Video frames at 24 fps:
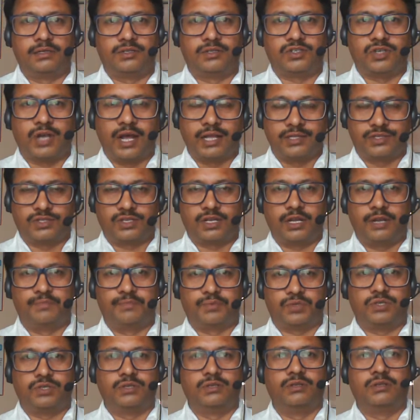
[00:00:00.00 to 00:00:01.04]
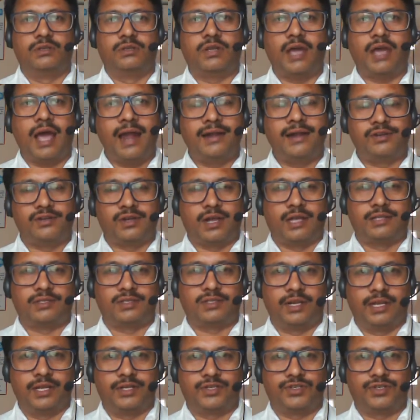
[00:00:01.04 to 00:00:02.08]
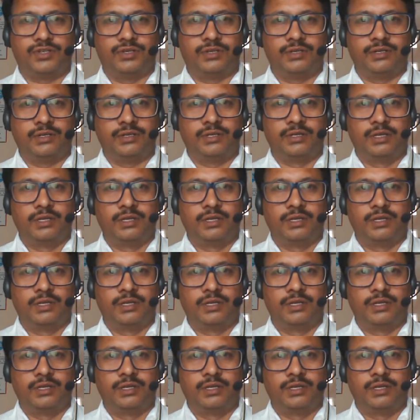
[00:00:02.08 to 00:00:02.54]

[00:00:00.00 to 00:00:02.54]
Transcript: transcription and translation,